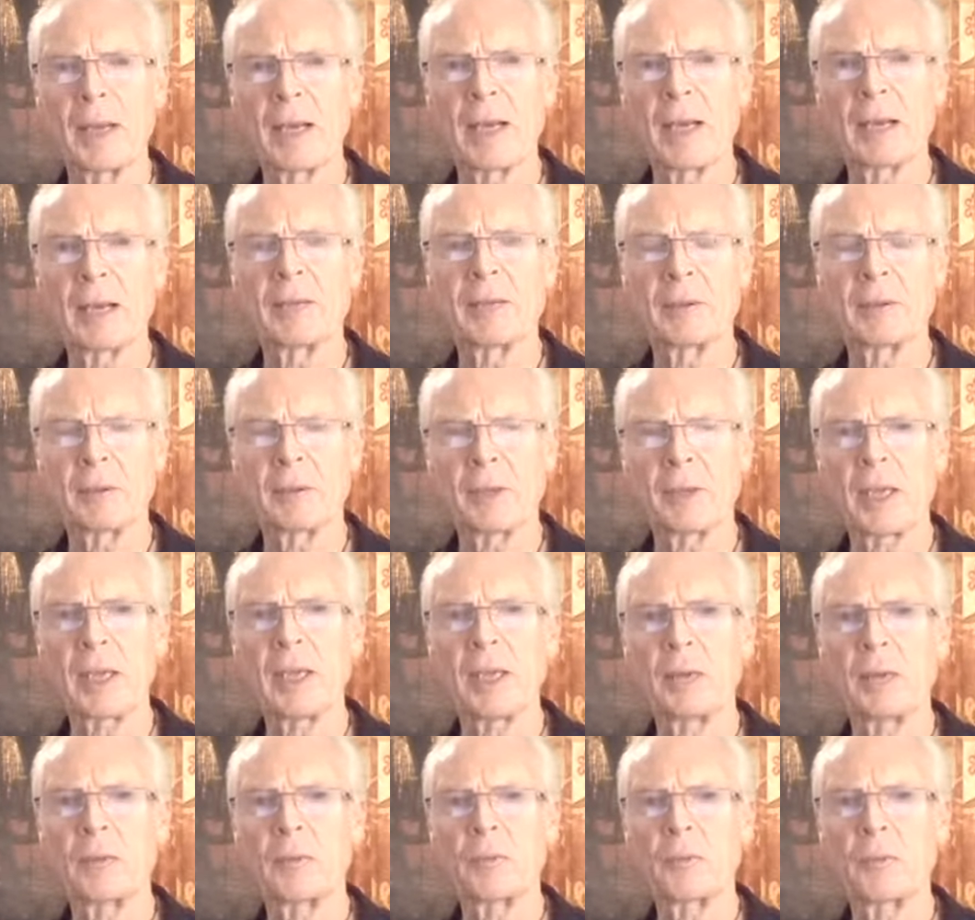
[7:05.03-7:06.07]
And
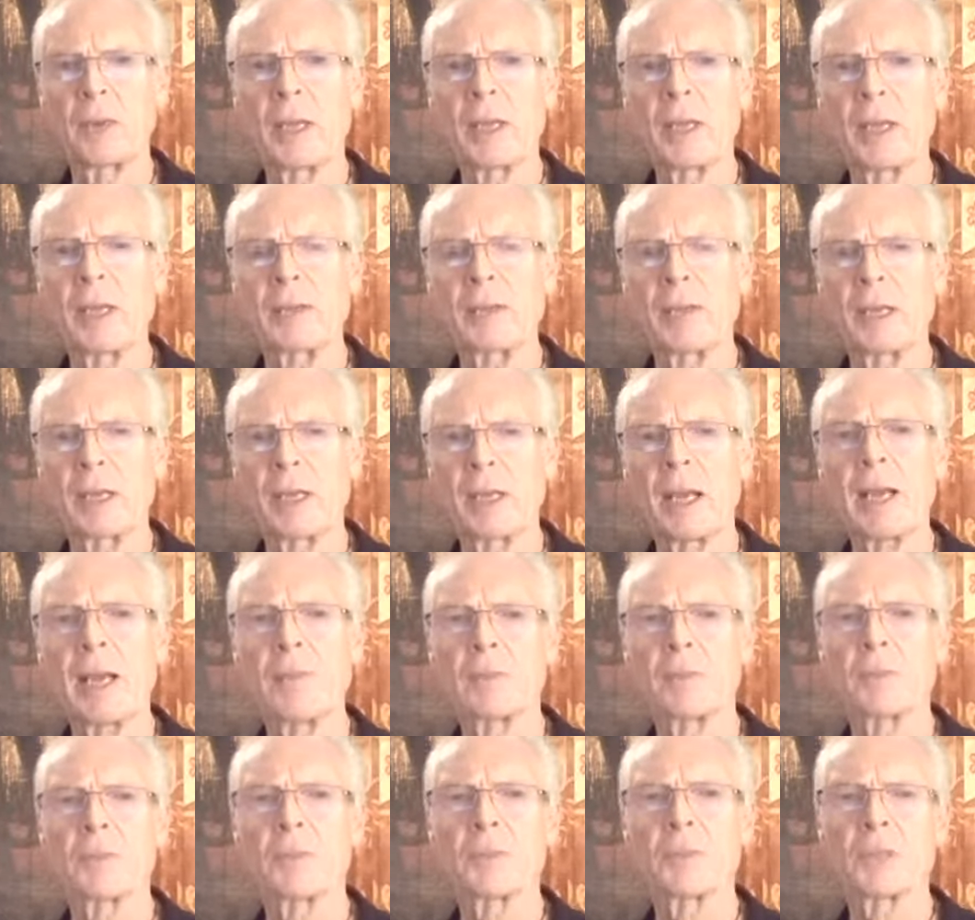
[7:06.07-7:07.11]
when anything
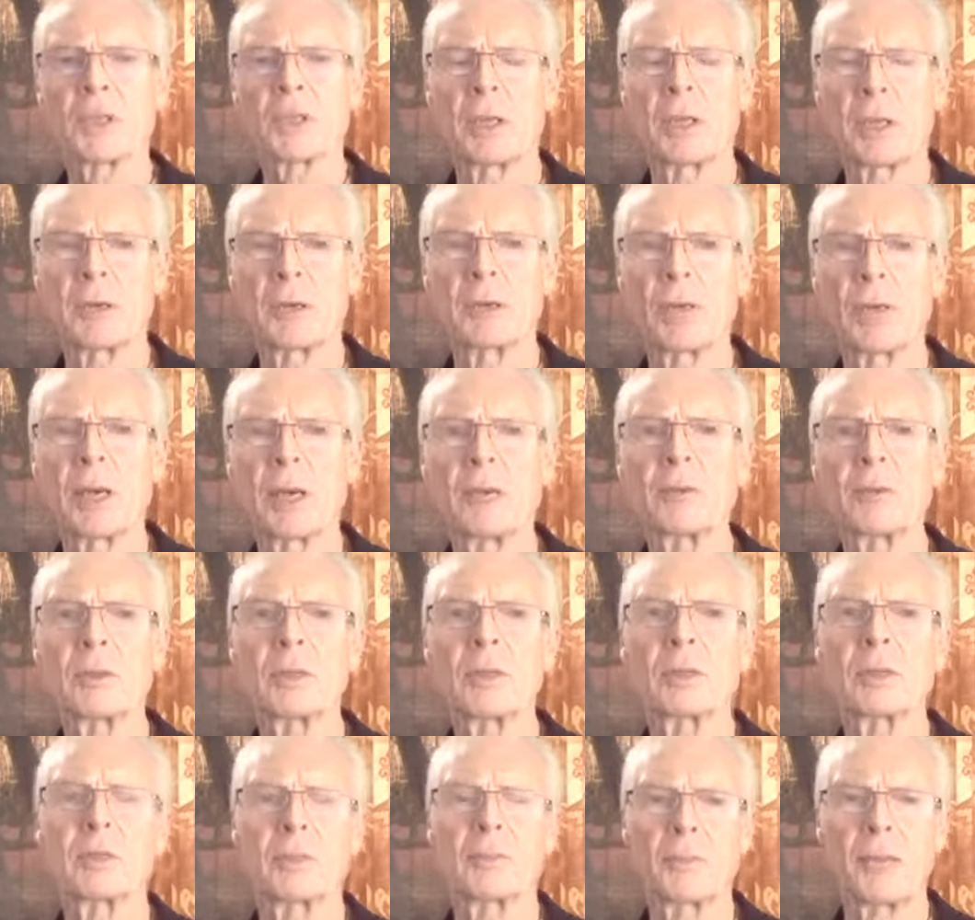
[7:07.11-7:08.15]
happens
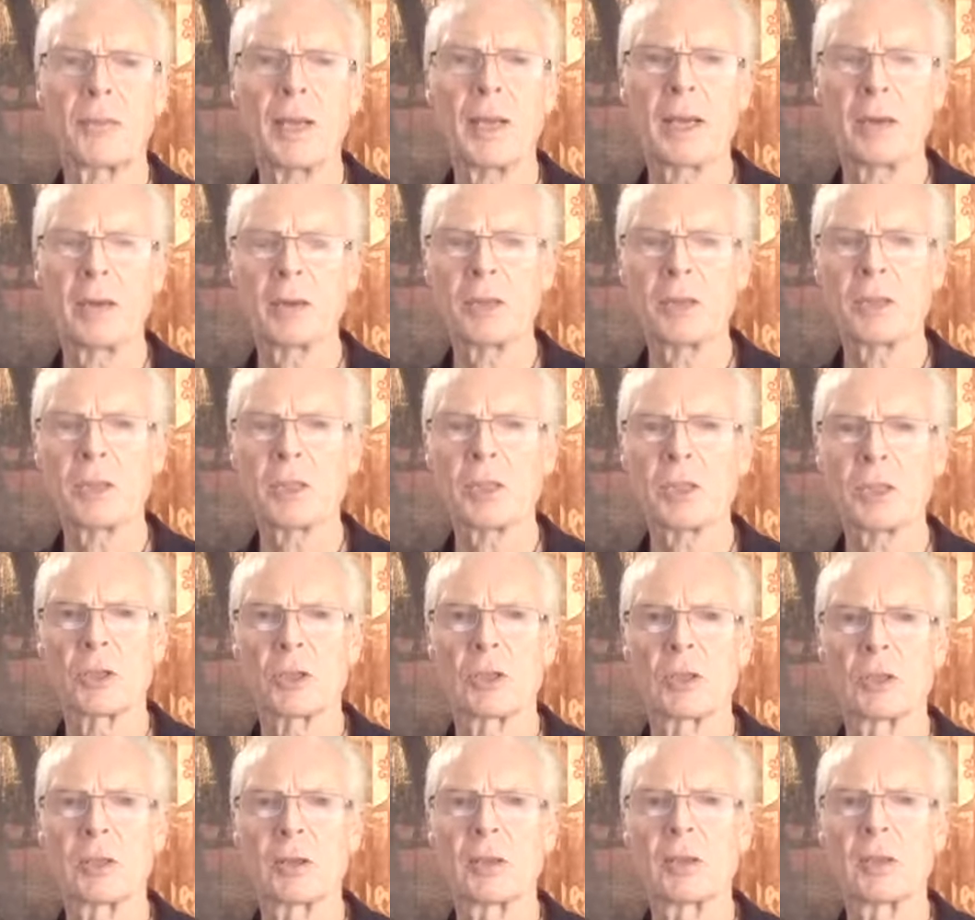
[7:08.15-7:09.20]
around parents
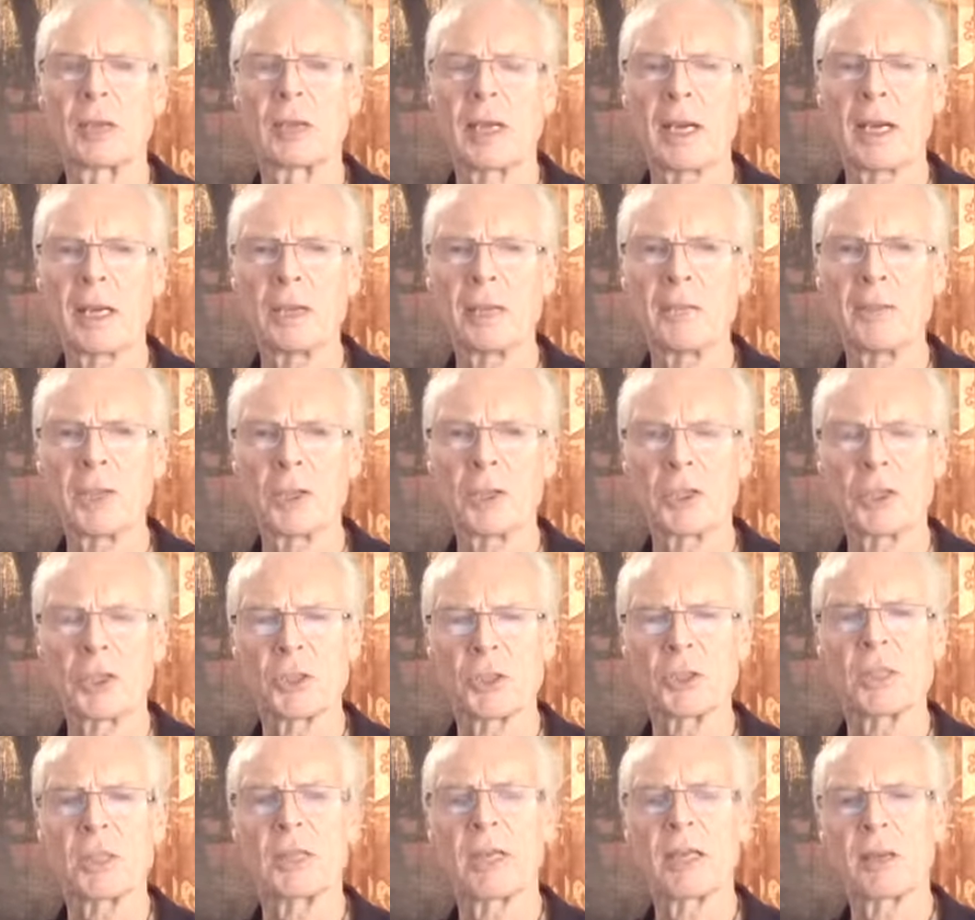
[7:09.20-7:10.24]
or
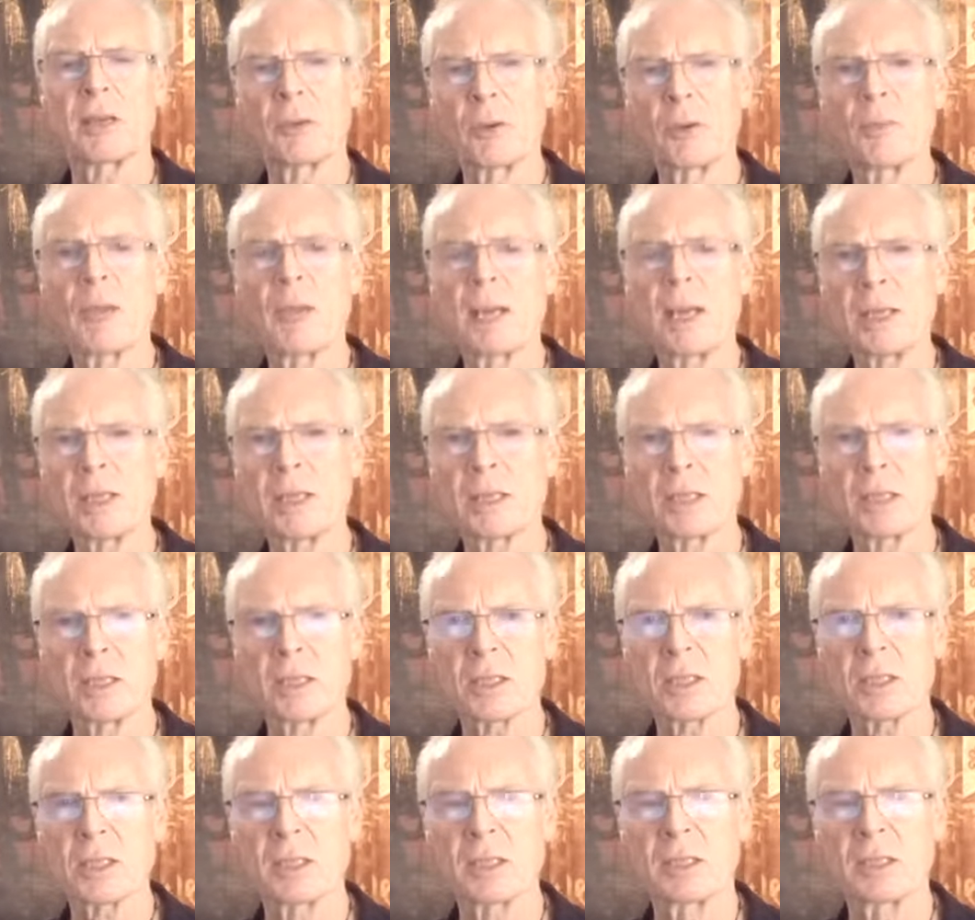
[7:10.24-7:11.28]
anniversaries, that reminds
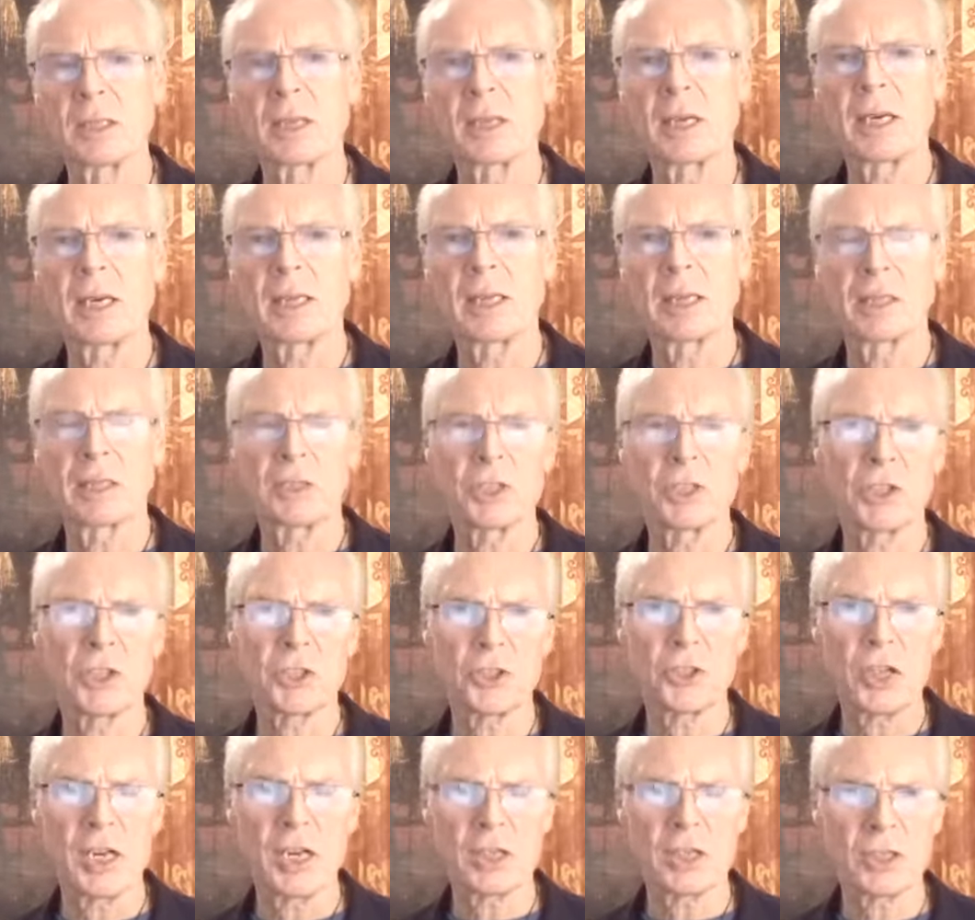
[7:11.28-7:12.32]
us, and it
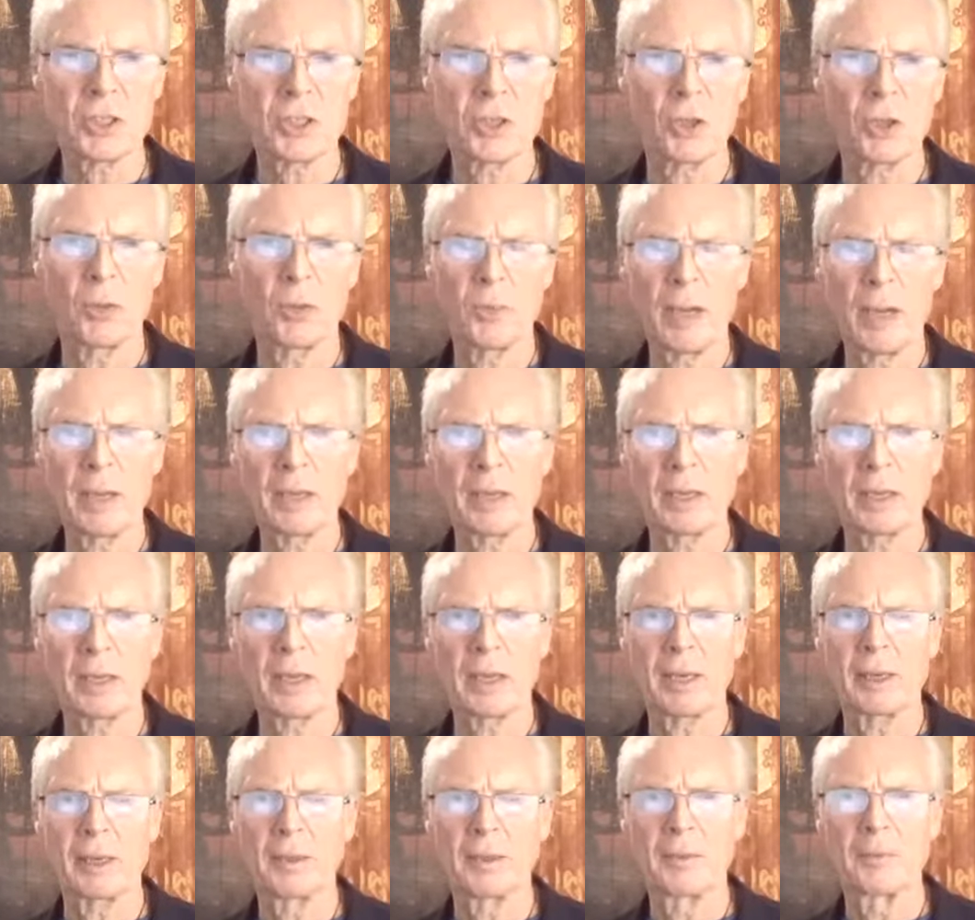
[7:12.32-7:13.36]
just drags us all back
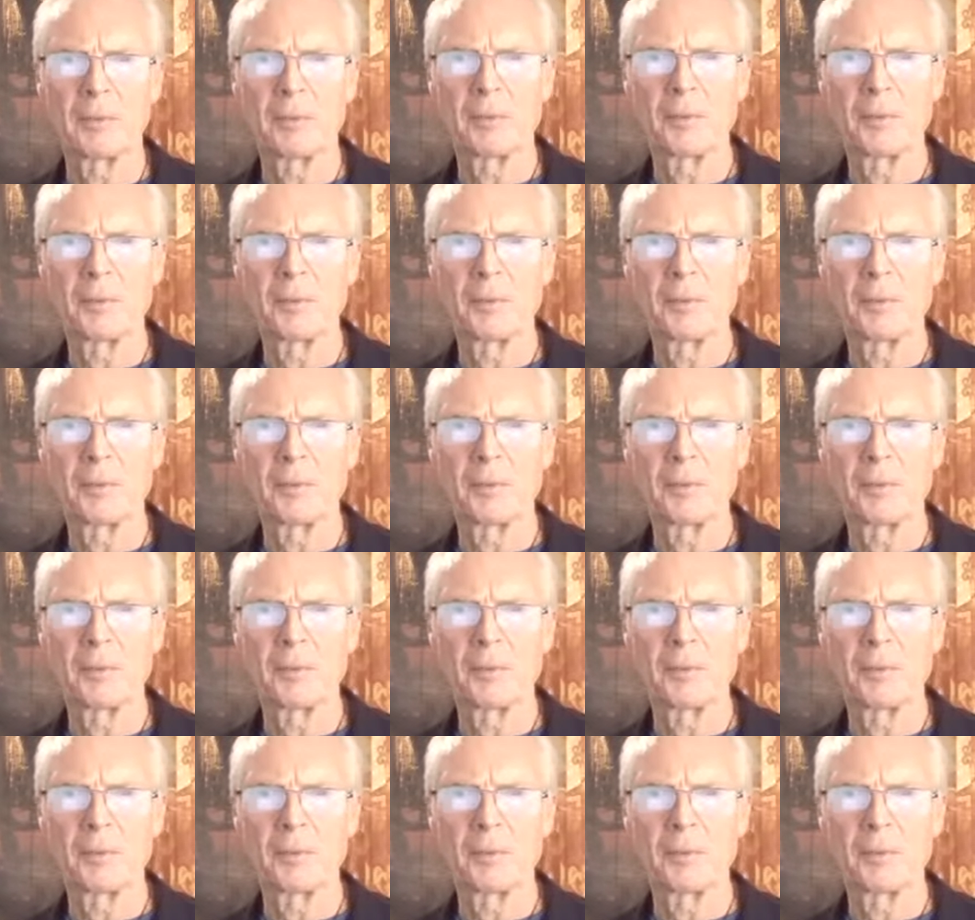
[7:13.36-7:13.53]
again.